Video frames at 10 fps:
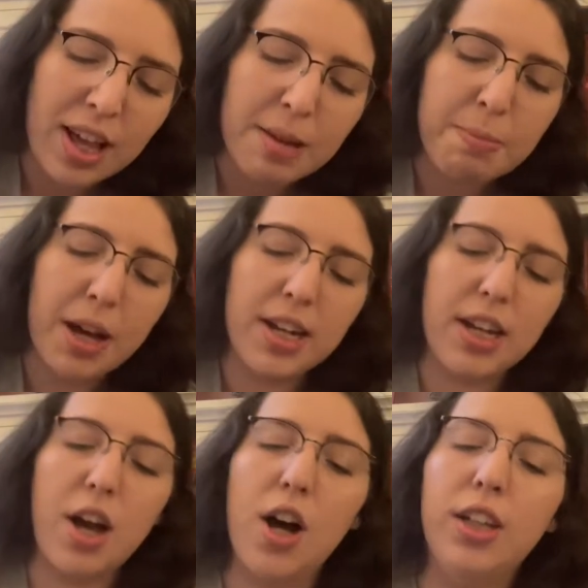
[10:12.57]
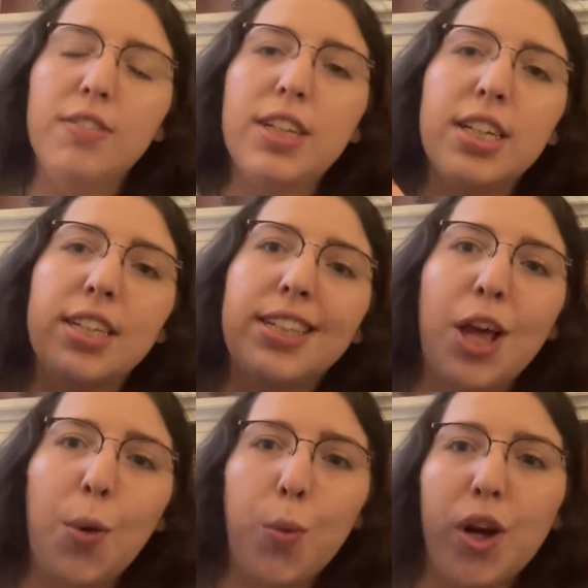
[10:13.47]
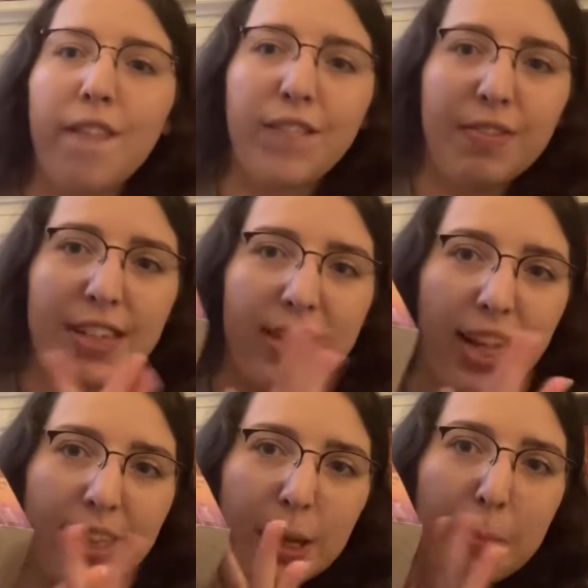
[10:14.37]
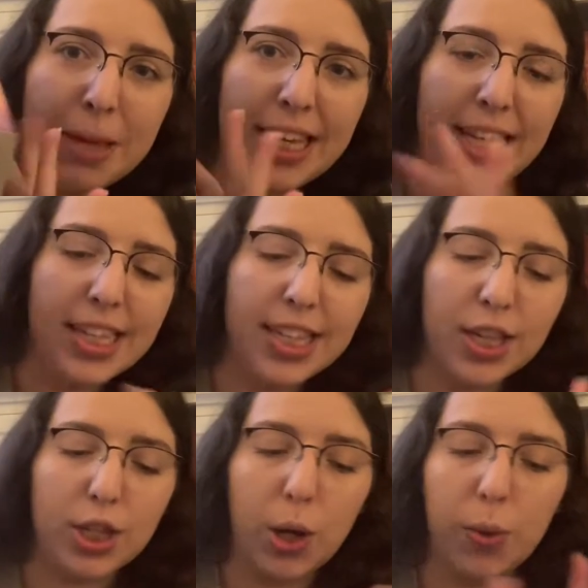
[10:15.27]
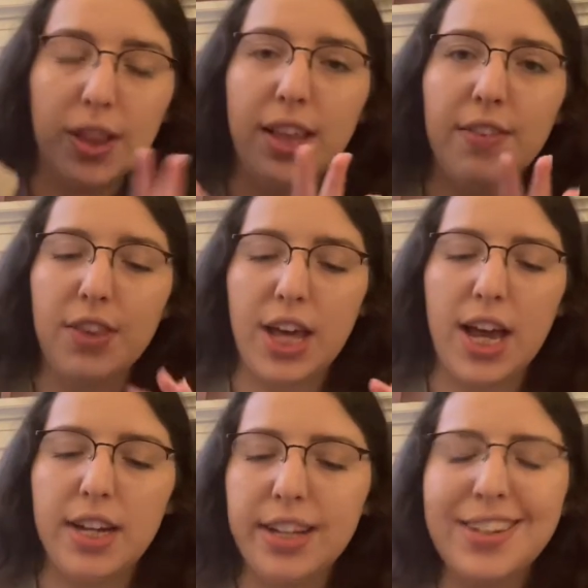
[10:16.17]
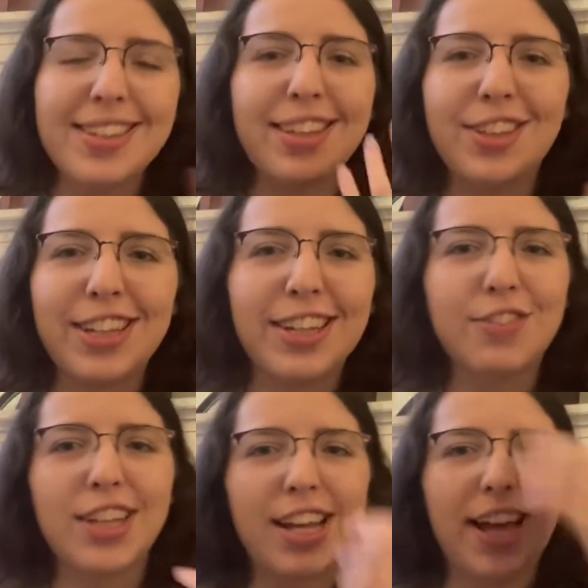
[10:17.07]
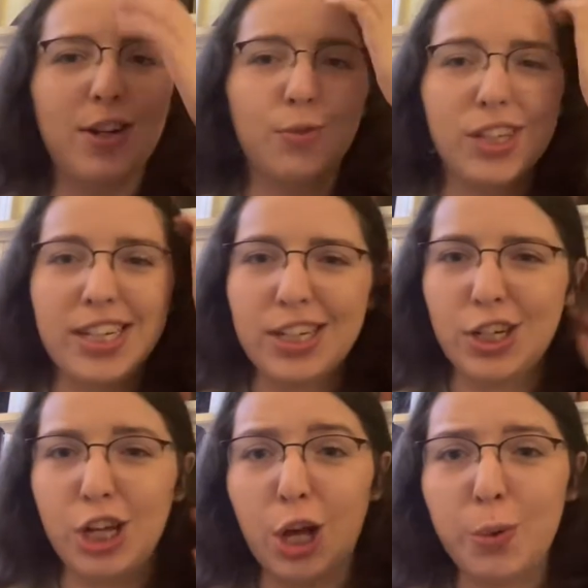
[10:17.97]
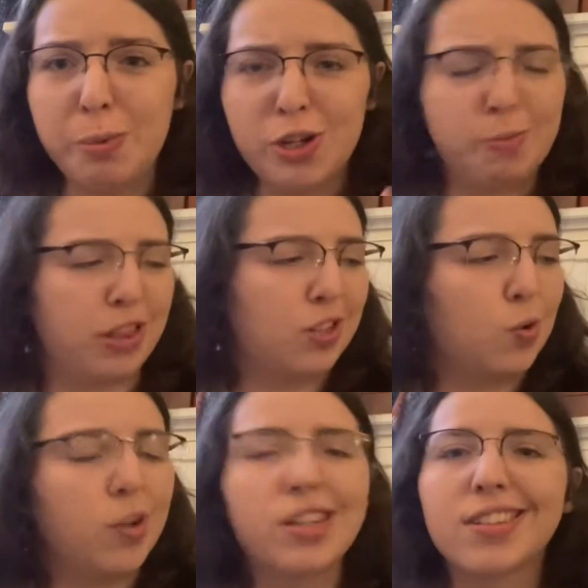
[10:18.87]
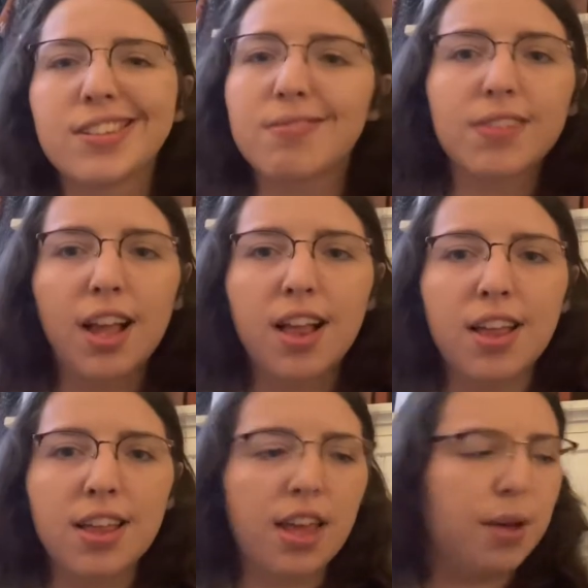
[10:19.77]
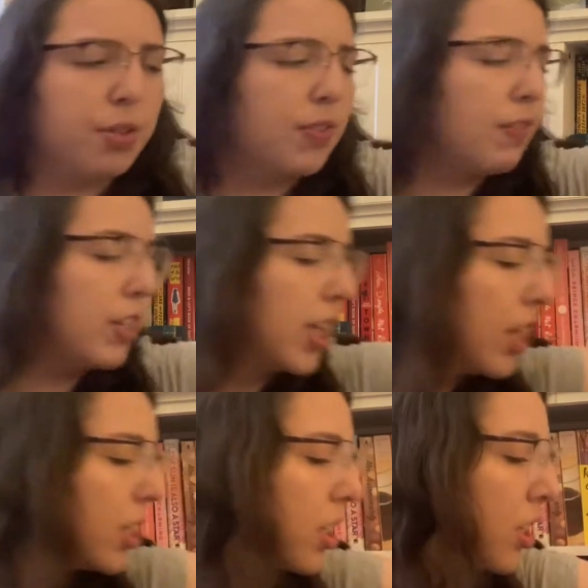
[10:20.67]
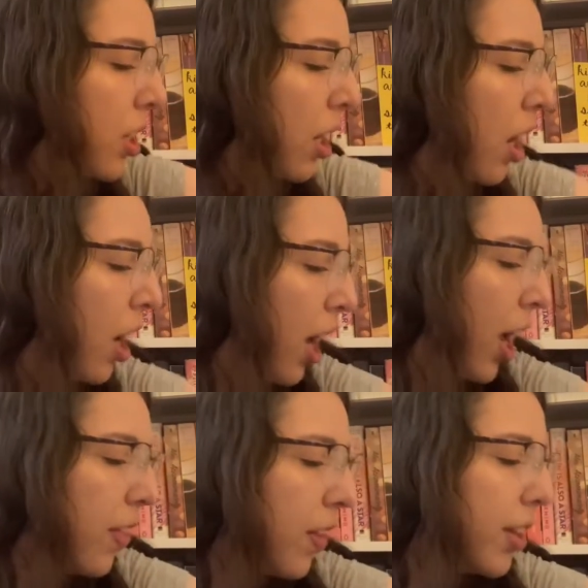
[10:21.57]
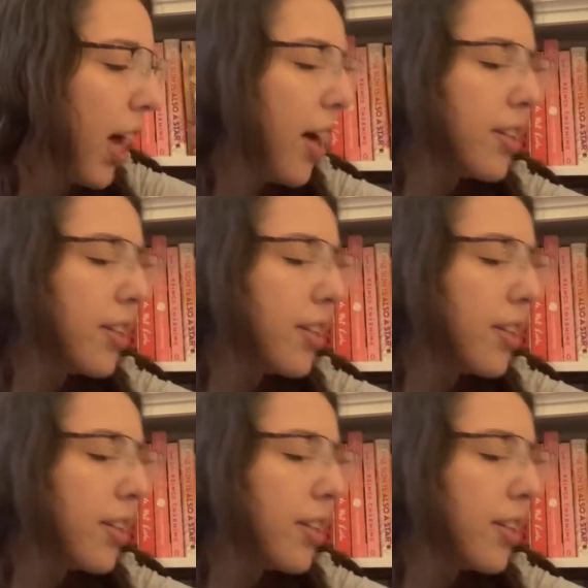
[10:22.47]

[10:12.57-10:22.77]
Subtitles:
But all of these were 50 cents a piece, so love that. That's the other thing, I was like, I don't really need to know much about the story because it was 50 cents. And the last